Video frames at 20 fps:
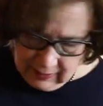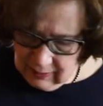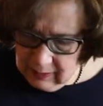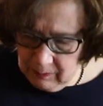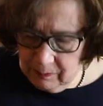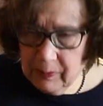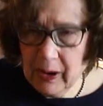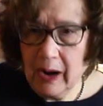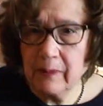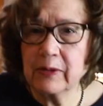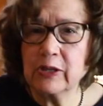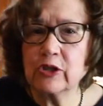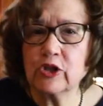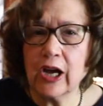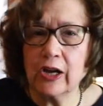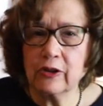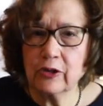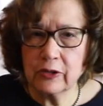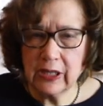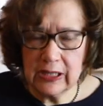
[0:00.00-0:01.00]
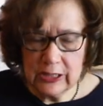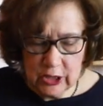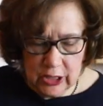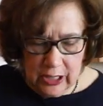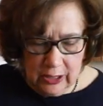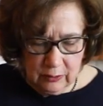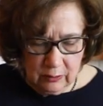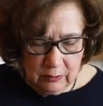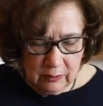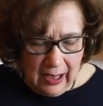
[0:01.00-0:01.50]
the Parmigiano
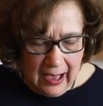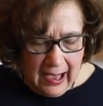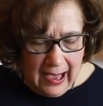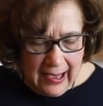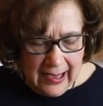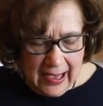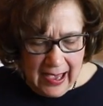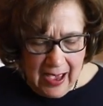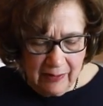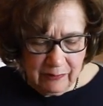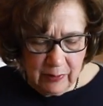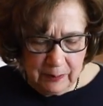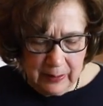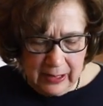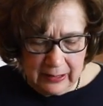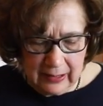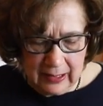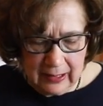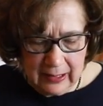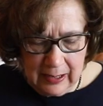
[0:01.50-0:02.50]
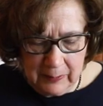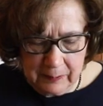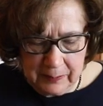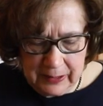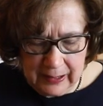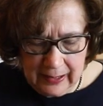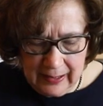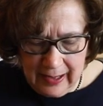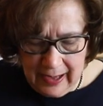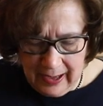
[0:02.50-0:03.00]
Reggiano. I have about 1.5